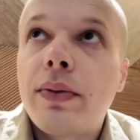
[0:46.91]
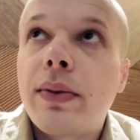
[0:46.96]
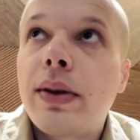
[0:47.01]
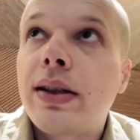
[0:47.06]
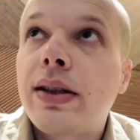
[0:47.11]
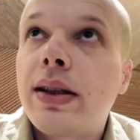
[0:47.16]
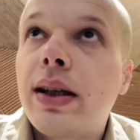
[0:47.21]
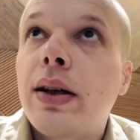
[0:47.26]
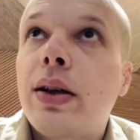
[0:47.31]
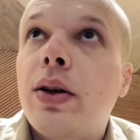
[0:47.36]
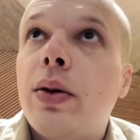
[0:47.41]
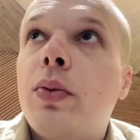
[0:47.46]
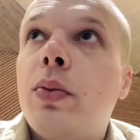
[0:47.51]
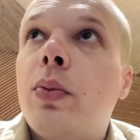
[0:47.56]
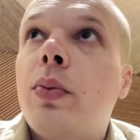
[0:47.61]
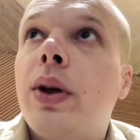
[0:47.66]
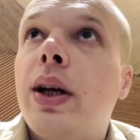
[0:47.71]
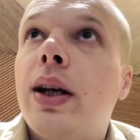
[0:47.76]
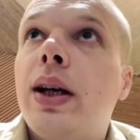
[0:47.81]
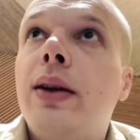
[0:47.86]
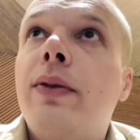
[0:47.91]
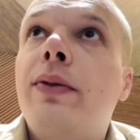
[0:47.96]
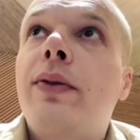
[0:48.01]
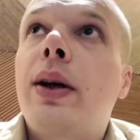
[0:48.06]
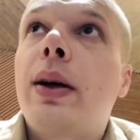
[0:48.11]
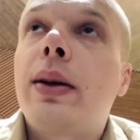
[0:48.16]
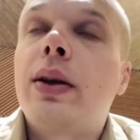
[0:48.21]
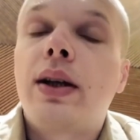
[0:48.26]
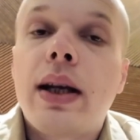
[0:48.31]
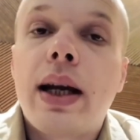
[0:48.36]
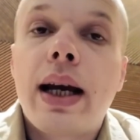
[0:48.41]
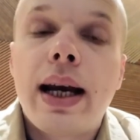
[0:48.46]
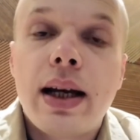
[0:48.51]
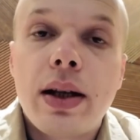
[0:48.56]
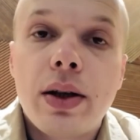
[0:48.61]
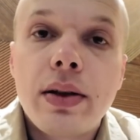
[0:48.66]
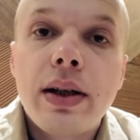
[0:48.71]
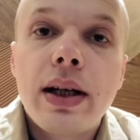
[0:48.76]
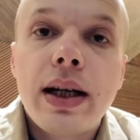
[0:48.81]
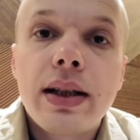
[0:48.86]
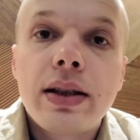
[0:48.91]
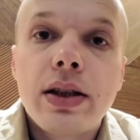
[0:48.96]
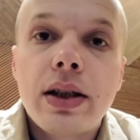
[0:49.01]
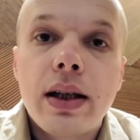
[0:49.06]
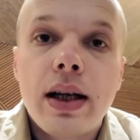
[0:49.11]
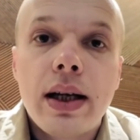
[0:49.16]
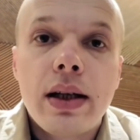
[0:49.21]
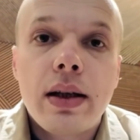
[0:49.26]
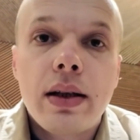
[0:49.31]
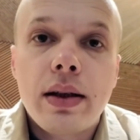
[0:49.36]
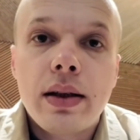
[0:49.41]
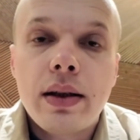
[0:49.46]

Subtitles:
He said, "Well, I found an ad on the internet